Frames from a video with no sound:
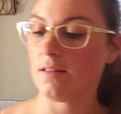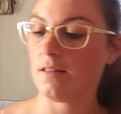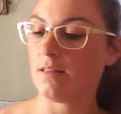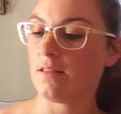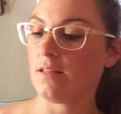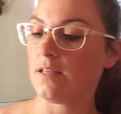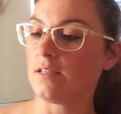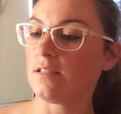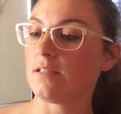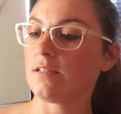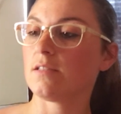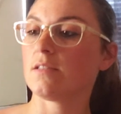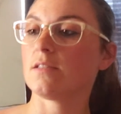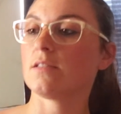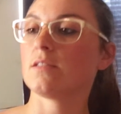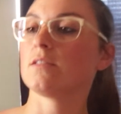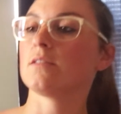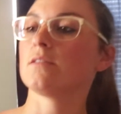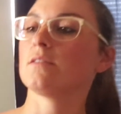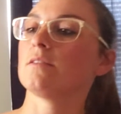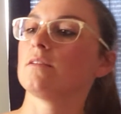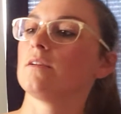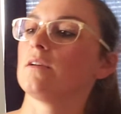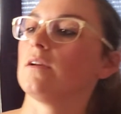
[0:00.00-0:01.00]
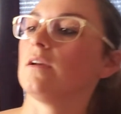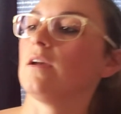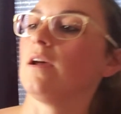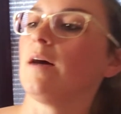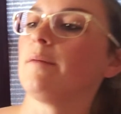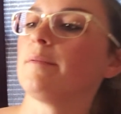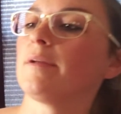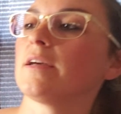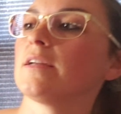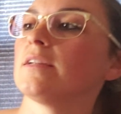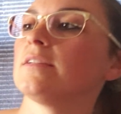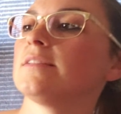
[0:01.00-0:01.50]
this, I'm
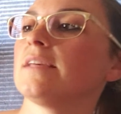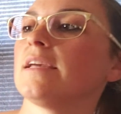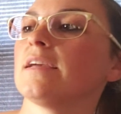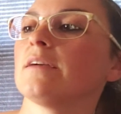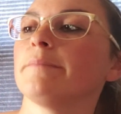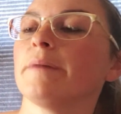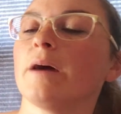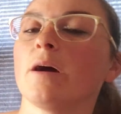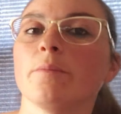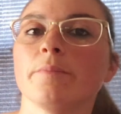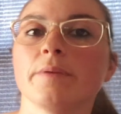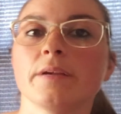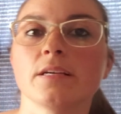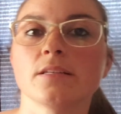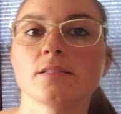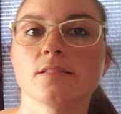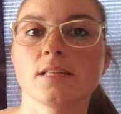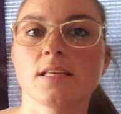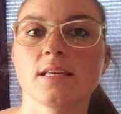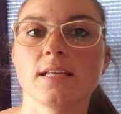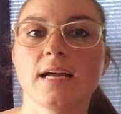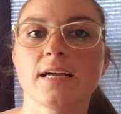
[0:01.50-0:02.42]
not going to take them out because it